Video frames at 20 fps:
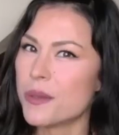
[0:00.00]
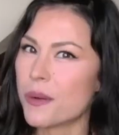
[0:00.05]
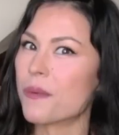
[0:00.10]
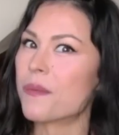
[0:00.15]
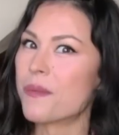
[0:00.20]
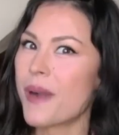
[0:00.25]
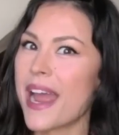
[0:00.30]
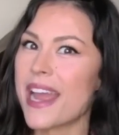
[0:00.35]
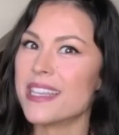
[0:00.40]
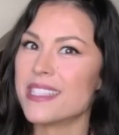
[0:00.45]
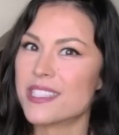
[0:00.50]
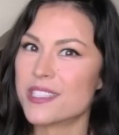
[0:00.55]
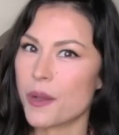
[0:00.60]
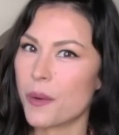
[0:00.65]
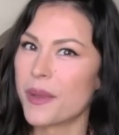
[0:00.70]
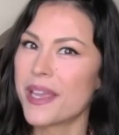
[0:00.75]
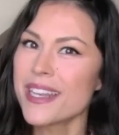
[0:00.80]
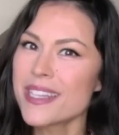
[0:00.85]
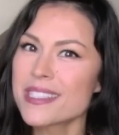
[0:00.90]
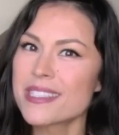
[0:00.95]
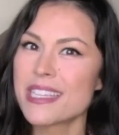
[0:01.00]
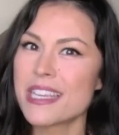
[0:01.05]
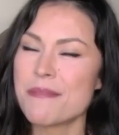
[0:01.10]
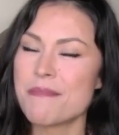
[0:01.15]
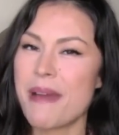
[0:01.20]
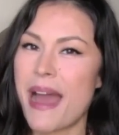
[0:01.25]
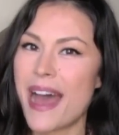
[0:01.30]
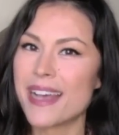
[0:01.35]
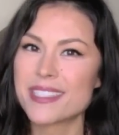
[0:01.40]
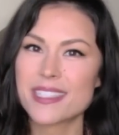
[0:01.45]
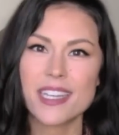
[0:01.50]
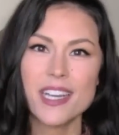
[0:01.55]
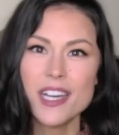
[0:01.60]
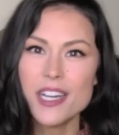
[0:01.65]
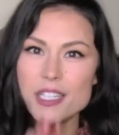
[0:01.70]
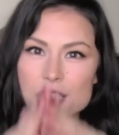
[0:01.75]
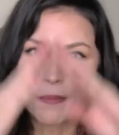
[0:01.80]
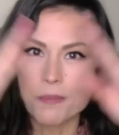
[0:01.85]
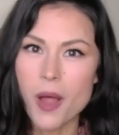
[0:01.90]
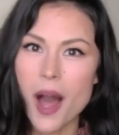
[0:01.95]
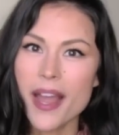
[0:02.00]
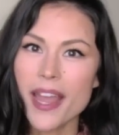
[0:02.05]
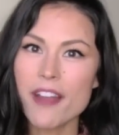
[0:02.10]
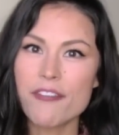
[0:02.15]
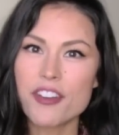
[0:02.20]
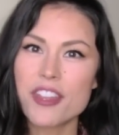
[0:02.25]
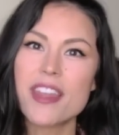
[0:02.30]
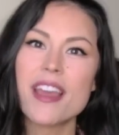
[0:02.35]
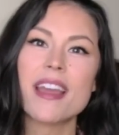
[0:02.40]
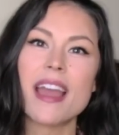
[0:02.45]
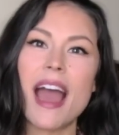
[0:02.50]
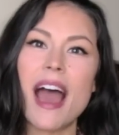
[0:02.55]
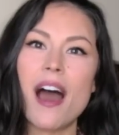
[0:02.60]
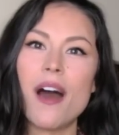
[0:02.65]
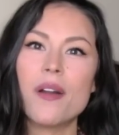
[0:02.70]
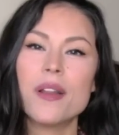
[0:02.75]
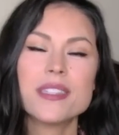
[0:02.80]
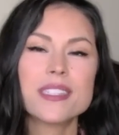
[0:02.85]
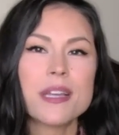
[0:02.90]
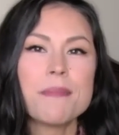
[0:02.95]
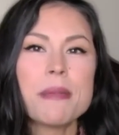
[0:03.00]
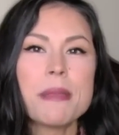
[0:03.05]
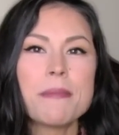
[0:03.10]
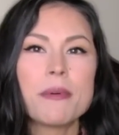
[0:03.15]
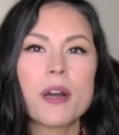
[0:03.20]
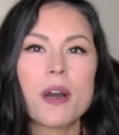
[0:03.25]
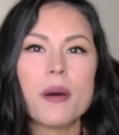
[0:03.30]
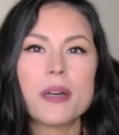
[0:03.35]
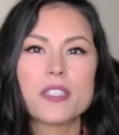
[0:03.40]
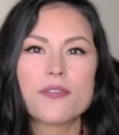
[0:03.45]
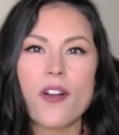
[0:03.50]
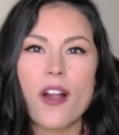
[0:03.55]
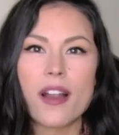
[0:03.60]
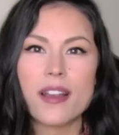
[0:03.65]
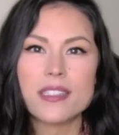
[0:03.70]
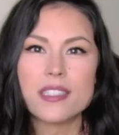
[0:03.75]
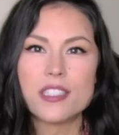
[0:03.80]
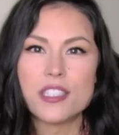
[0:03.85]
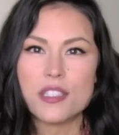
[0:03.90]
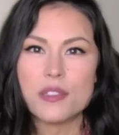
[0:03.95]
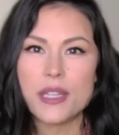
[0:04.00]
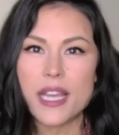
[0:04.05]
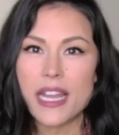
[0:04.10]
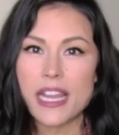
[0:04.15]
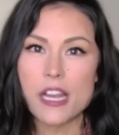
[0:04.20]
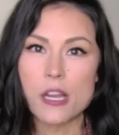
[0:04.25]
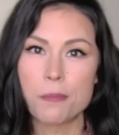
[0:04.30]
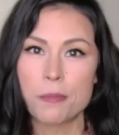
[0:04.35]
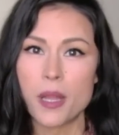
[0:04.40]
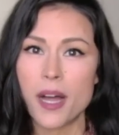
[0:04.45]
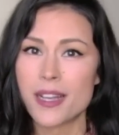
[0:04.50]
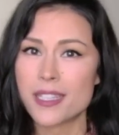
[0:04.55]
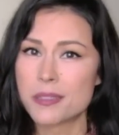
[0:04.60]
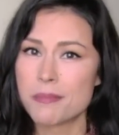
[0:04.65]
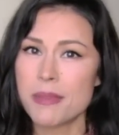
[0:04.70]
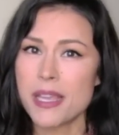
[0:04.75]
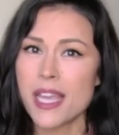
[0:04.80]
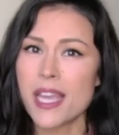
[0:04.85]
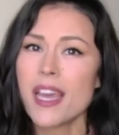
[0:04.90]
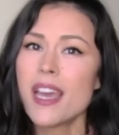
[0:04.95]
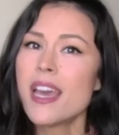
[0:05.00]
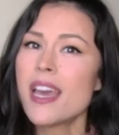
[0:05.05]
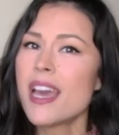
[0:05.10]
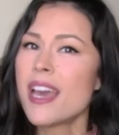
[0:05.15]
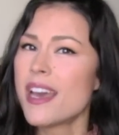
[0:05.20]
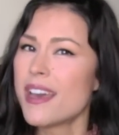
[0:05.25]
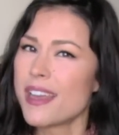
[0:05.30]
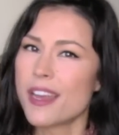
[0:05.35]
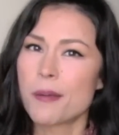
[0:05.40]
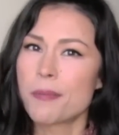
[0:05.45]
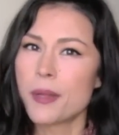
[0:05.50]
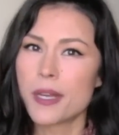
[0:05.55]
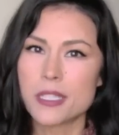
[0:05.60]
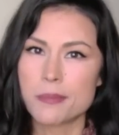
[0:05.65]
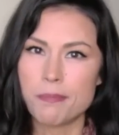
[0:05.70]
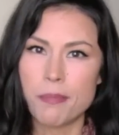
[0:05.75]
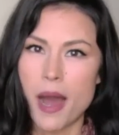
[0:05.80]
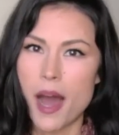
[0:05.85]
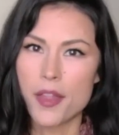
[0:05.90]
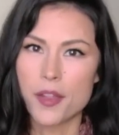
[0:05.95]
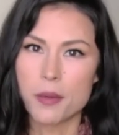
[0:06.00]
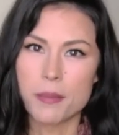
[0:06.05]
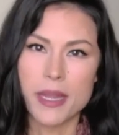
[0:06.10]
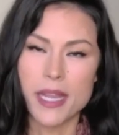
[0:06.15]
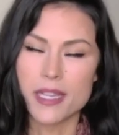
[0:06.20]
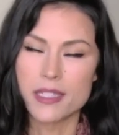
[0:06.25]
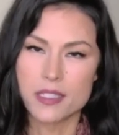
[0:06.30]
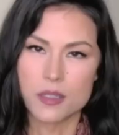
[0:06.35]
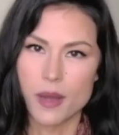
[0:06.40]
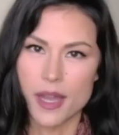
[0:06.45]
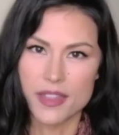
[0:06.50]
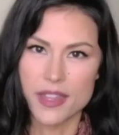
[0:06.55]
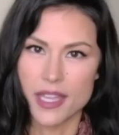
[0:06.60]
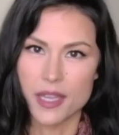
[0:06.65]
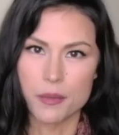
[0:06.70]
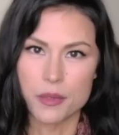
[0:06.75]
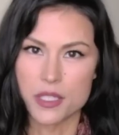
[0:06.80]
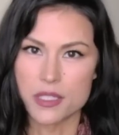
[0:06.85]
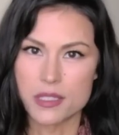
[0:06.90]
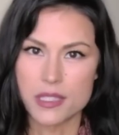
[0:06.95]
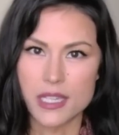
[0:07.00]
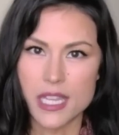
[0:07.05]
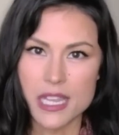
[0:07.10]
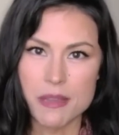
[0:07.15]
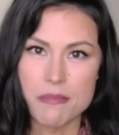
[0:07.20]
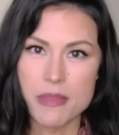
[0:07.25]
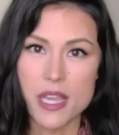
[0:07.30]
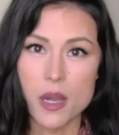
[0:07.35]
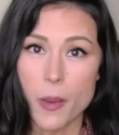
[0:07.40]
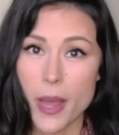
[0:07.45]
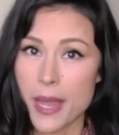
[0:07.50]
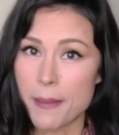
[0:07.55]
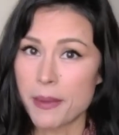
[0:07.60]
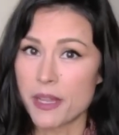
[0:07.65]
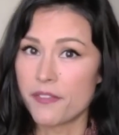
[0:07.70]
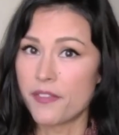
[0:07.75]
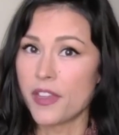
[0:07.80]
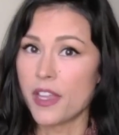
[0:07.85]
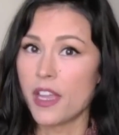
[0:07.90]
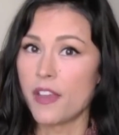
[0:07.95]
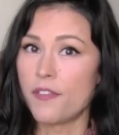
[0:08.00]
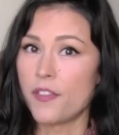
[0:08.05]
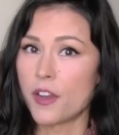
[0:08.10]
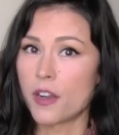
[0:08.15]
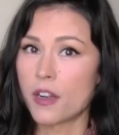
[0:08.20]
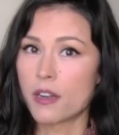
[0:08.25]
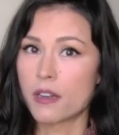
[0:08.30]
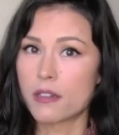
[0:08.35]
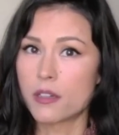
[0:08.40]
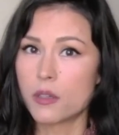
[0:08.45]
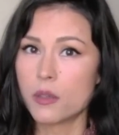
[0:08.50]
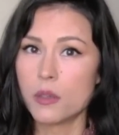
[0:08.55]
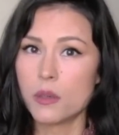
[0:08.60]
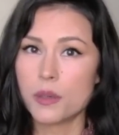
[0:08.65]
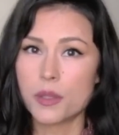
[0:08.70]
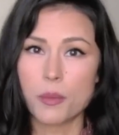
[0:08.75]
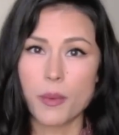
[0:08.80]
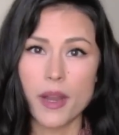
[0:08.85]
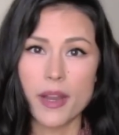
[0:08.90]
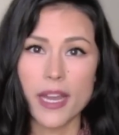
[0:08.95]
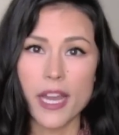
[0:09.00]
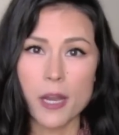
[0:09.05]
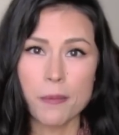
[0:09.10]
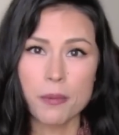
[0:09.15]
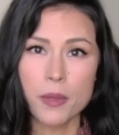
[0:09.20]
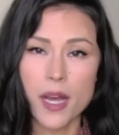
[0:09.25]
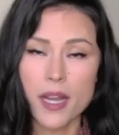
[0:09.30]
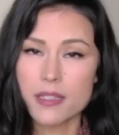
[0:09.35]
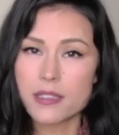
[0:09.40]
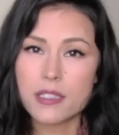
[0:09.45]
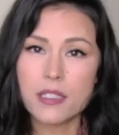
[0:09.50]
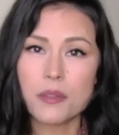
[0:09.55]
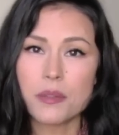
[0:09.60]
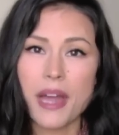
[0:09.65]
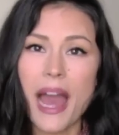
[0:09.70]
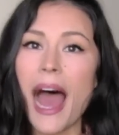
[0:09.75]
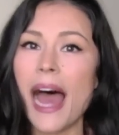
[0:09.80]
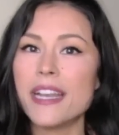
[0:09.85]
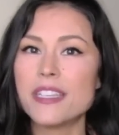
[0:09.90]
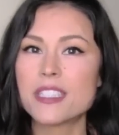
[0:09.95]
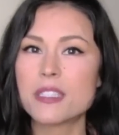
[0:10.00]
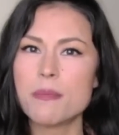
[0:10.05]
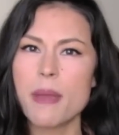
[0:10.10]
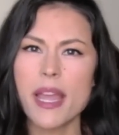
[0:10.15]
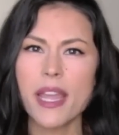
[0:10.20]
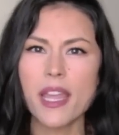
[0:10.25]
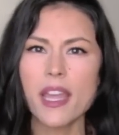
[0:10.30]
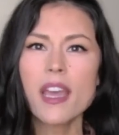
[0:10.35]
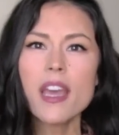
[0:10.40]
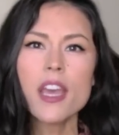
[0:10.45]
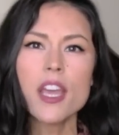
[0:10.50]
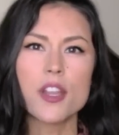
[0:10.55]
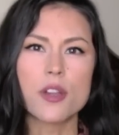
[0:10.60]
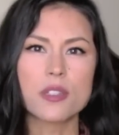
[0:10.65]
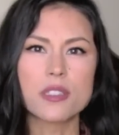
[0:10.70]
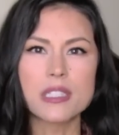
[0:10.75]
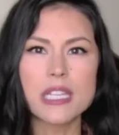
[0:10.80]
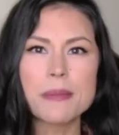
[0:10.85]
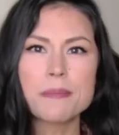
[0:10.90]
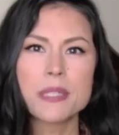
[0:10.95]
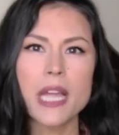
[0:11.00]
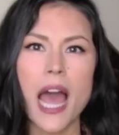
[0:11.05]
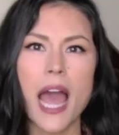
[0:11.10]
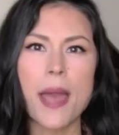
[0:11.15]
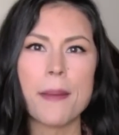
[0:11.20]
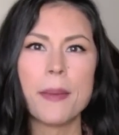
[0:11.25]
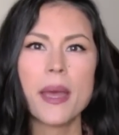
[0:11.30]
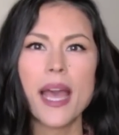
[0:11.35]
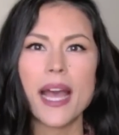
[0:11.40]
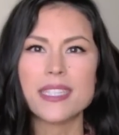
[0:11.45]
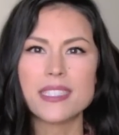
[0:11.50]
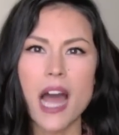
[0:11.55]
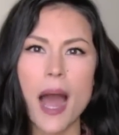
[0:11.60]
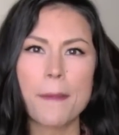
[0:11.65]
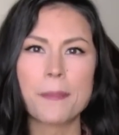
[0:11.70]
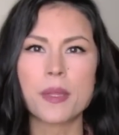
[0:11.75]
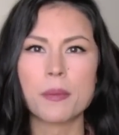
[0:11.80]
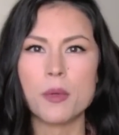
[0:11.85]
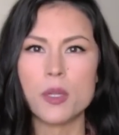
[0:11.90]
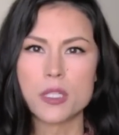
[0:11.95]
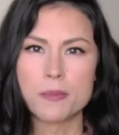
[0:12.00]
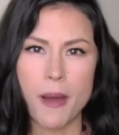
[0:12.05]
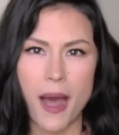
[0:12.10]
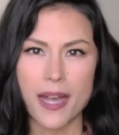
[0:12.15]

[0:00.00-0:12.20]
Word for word: do it right. So get a sleep mask, just block everything out. Some people go as far as to get earplugs. Me, earplugs bother me, and so I think it would just keep me awake, but if you're cool with wearing earplugs, do that. Just make your sleep time as optimal as